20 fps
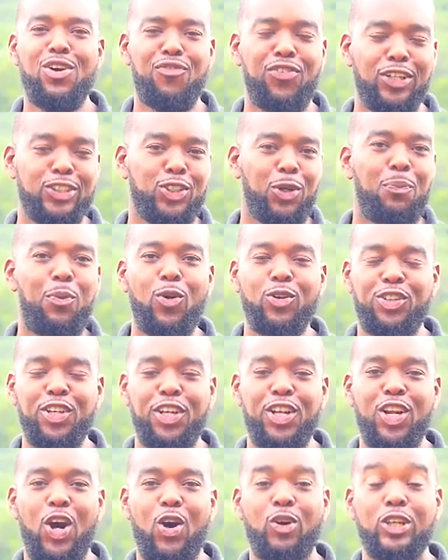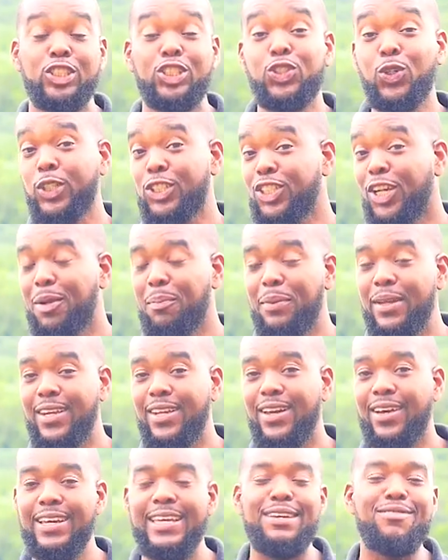you for supporting our social
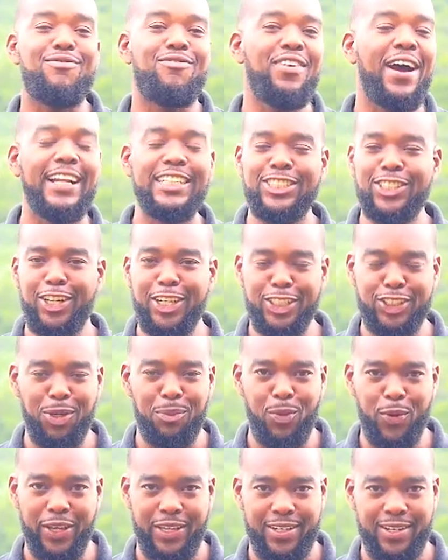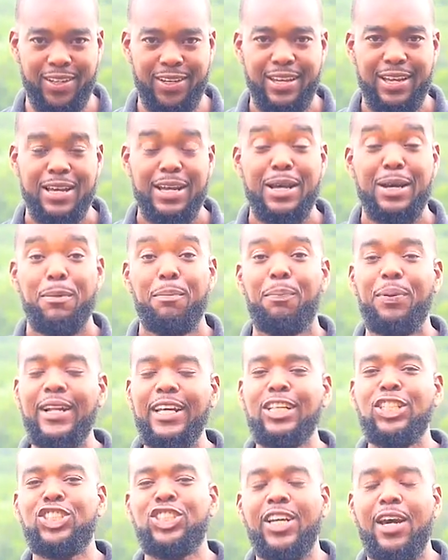media evangelism week.
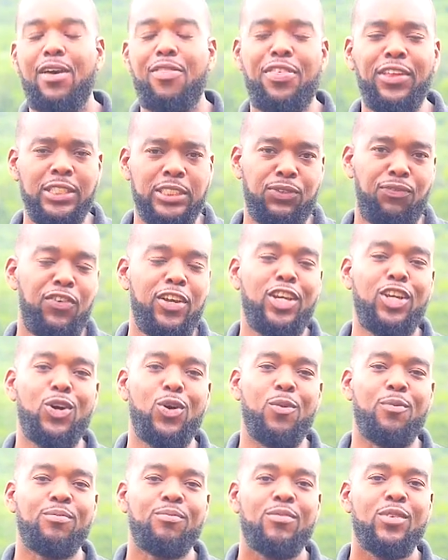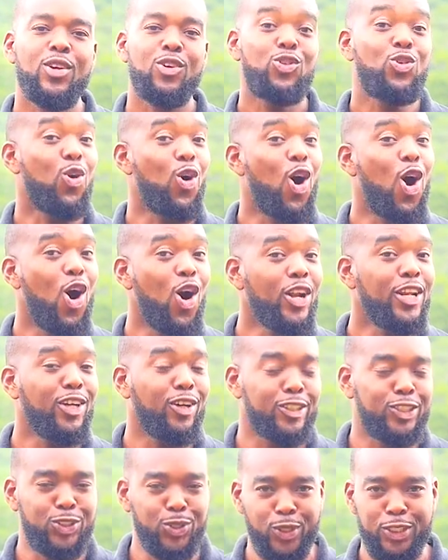Please share this video to all your
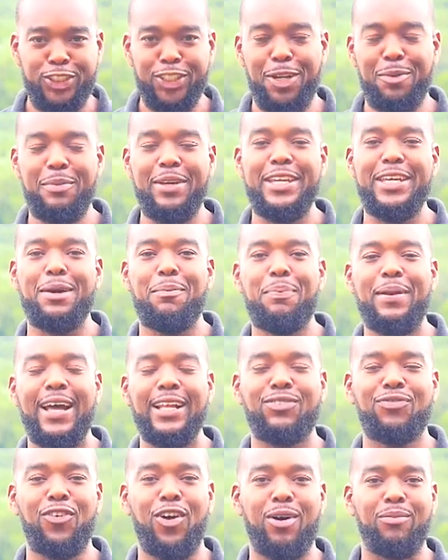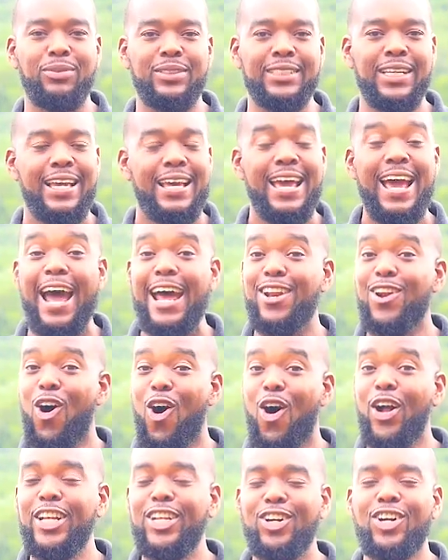social media platforms and
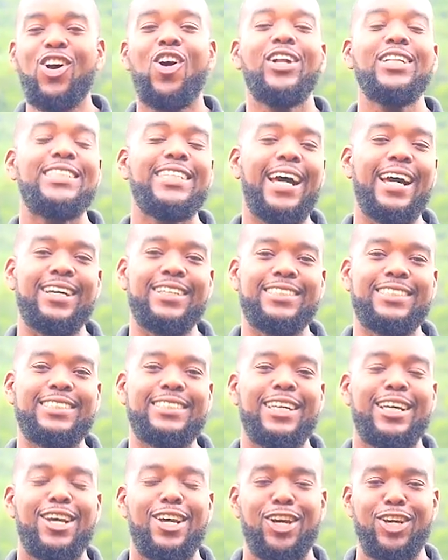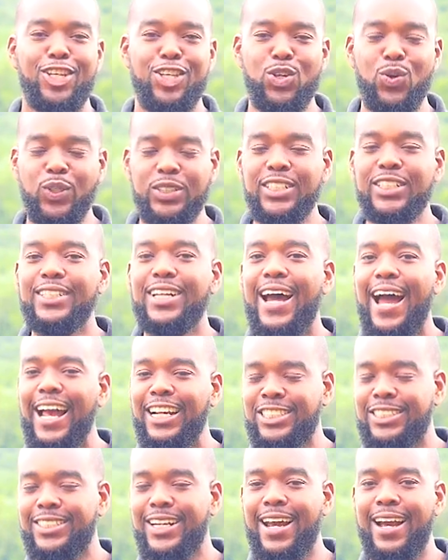all your contacts using the
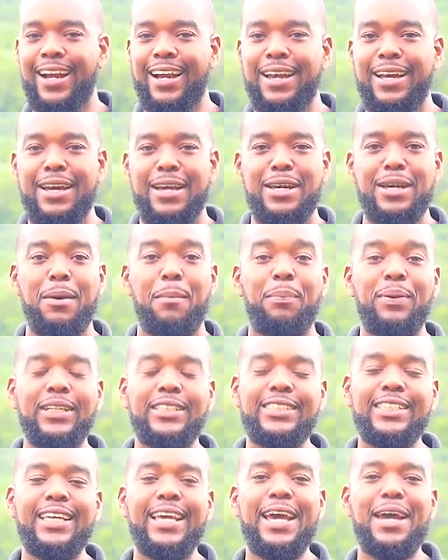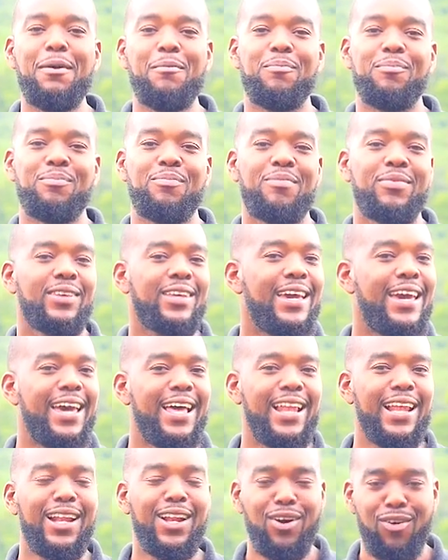hashtag
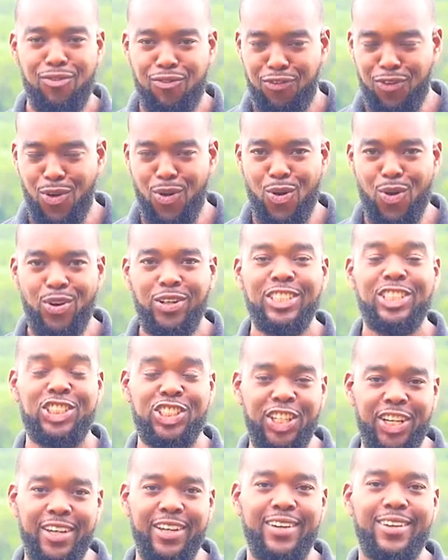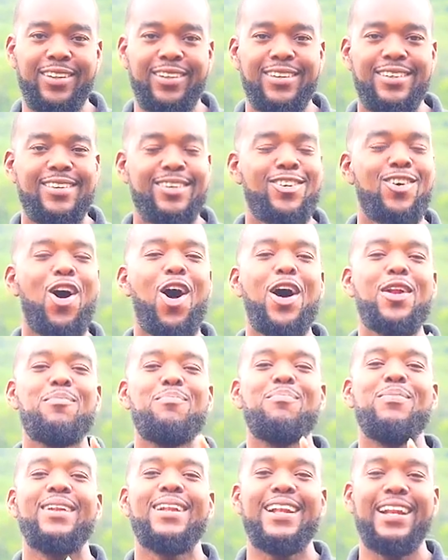PCML4J.
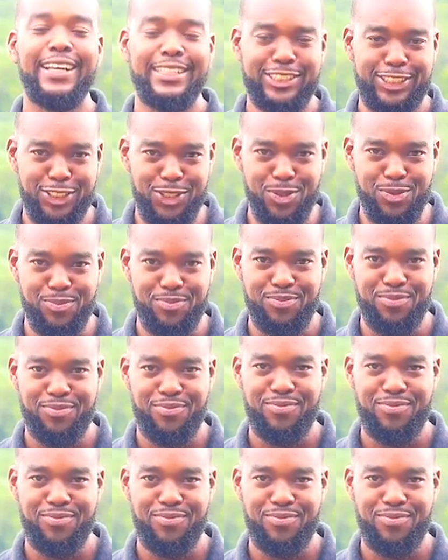God bless you.